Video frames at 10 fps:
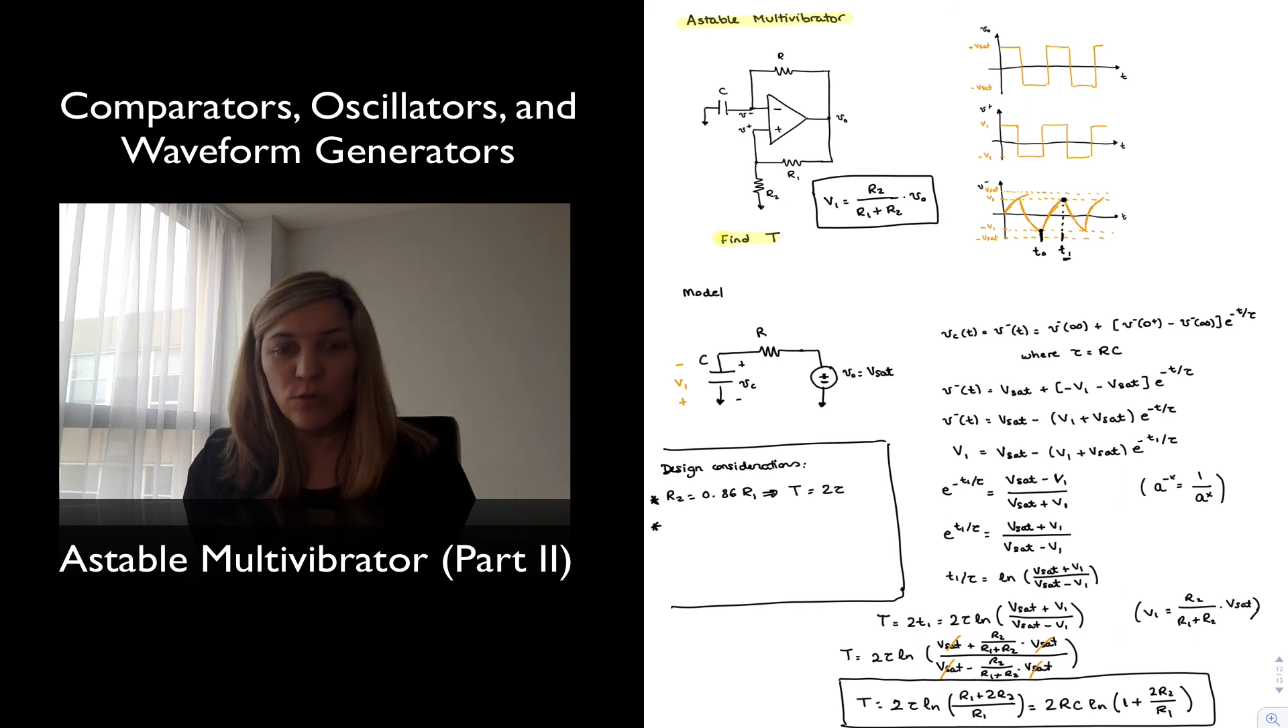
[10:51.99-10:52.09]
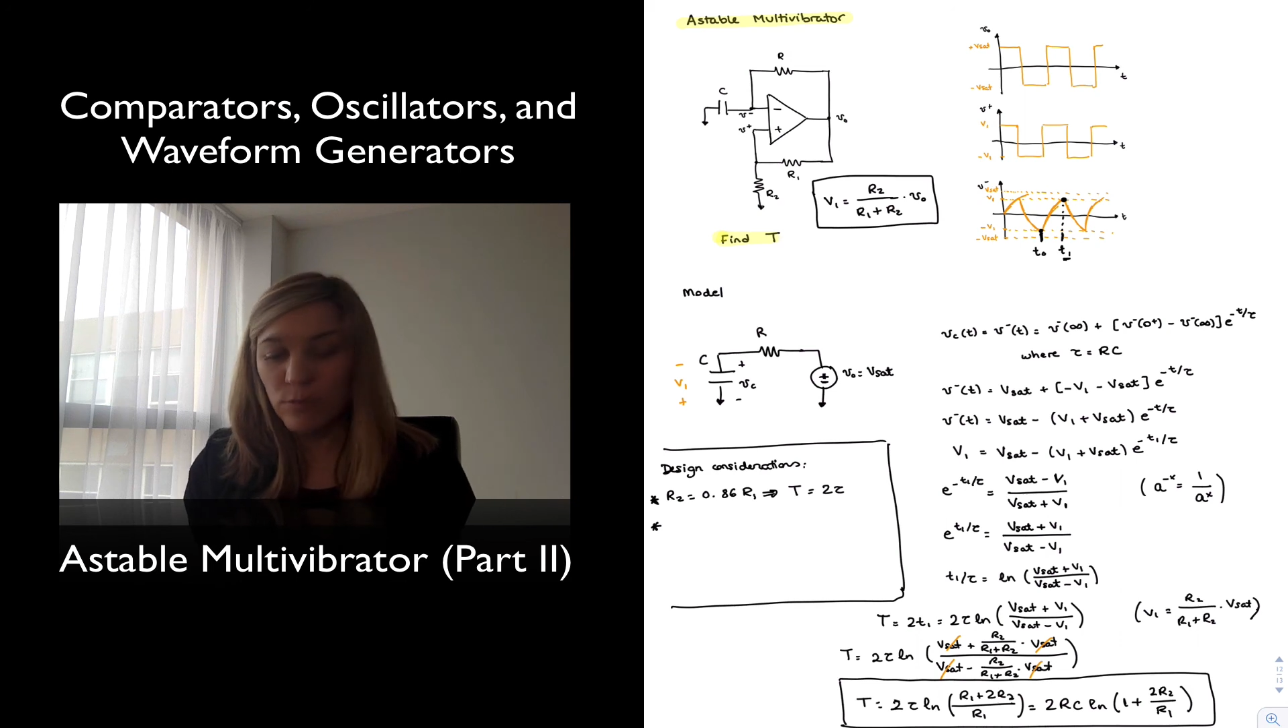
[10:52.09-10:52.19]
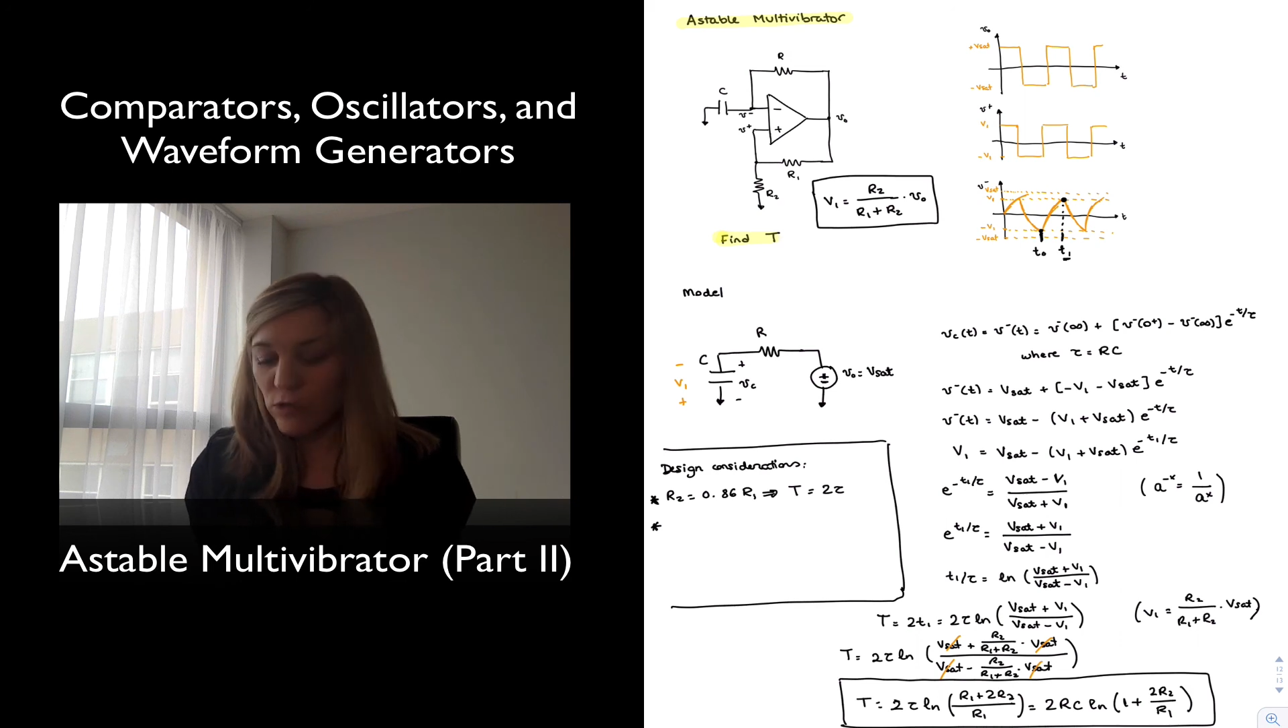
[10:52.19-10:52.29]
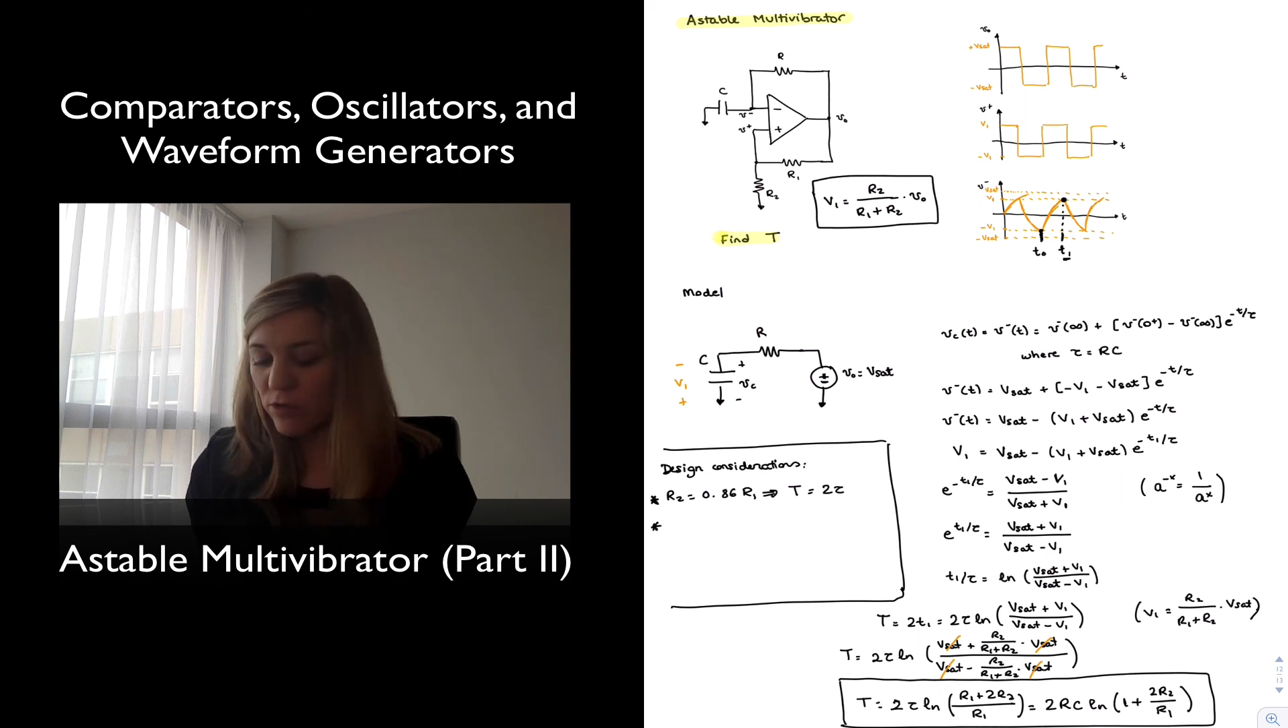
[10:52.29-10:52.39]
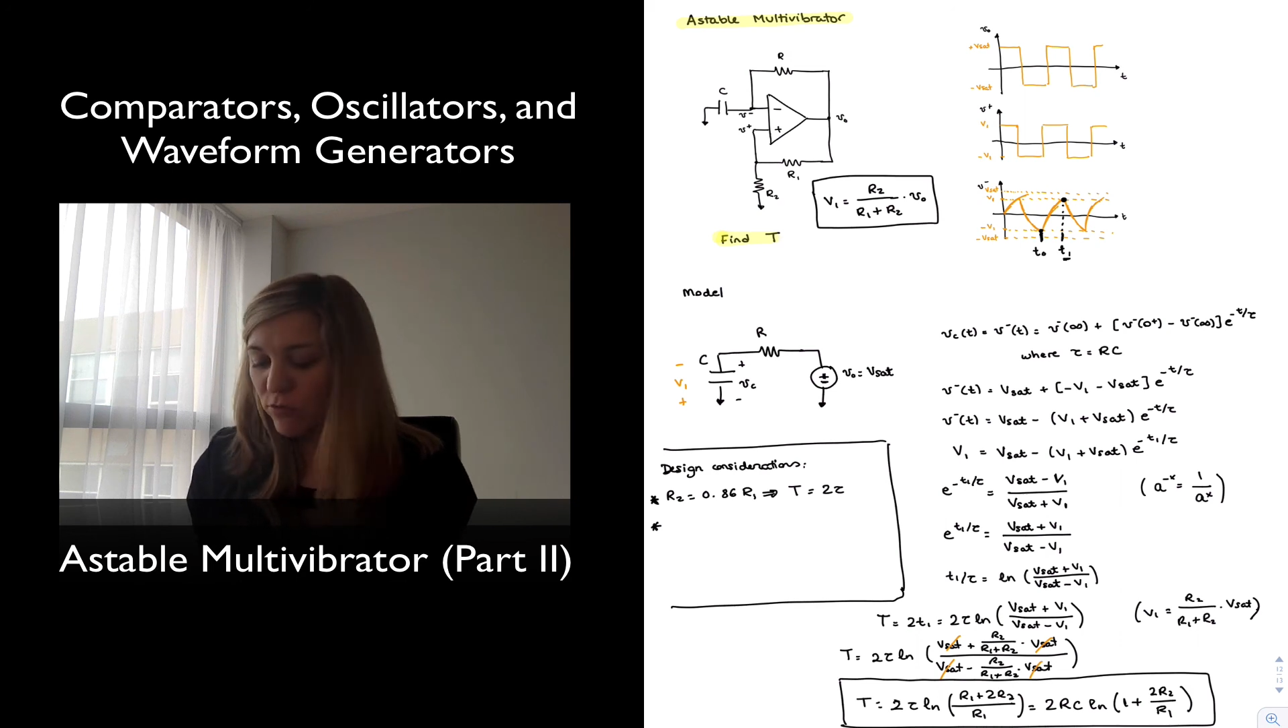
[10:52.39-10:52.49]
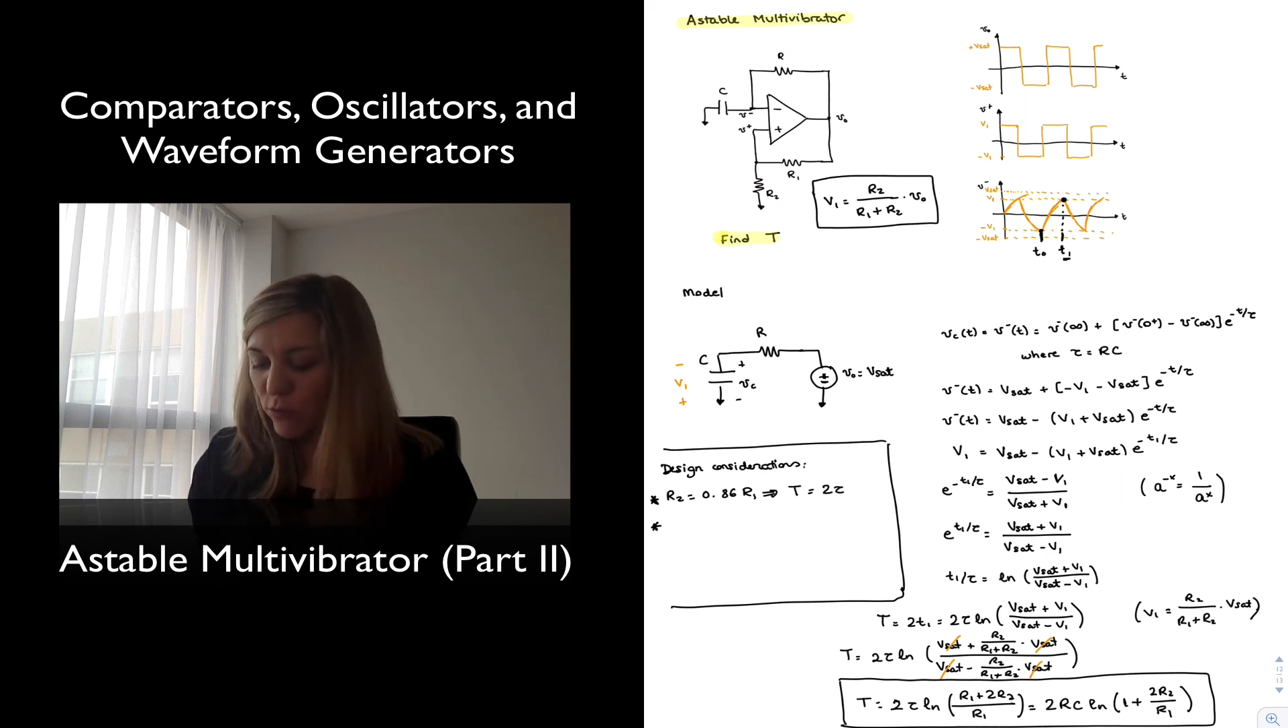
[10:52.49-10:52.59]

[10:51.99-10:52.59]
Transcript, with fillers: to a positive